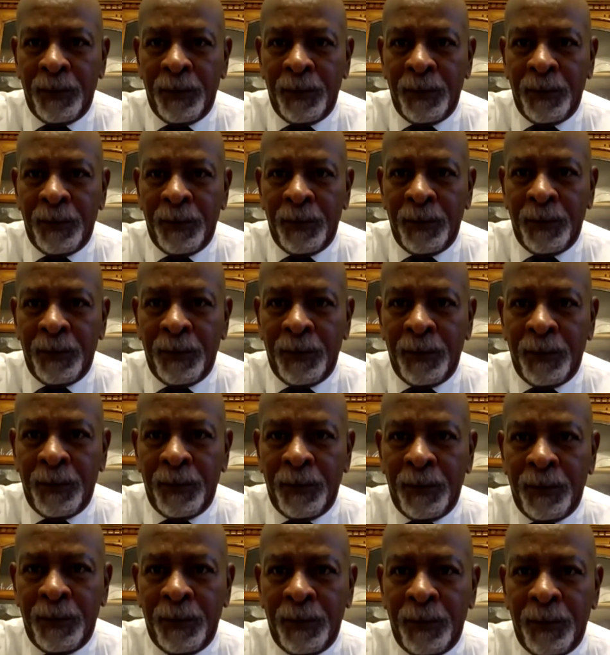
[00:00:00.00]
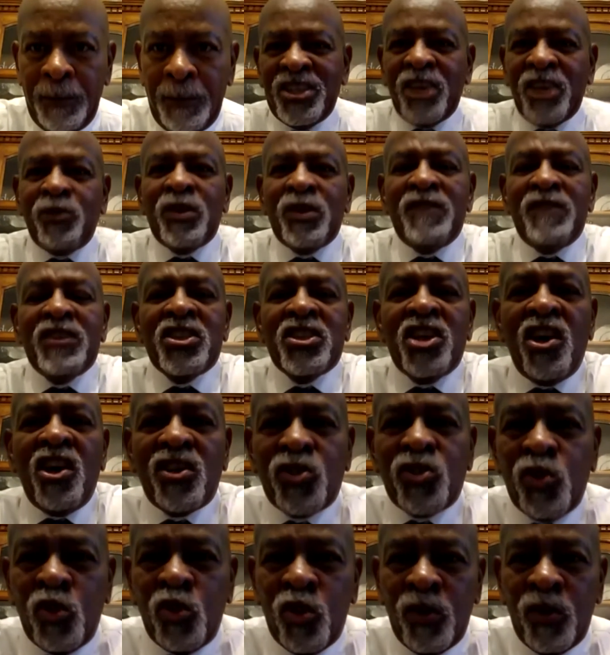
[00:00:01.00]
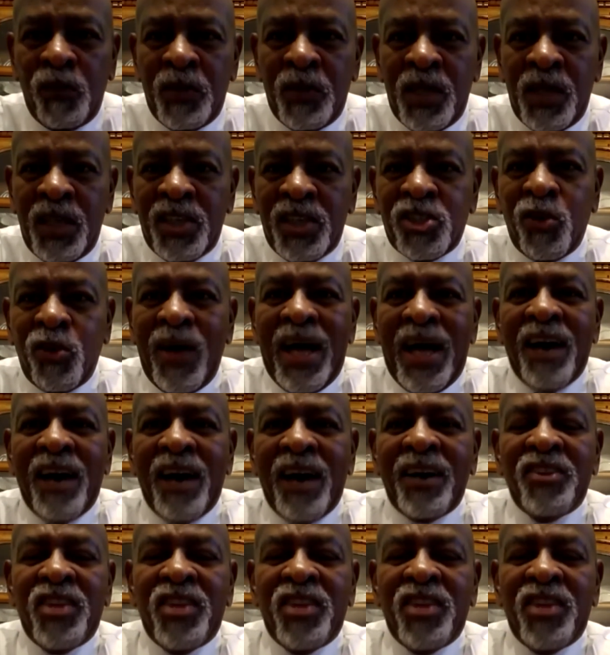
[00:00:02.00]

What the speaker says: Okay, they don't even talk to them. So how can they be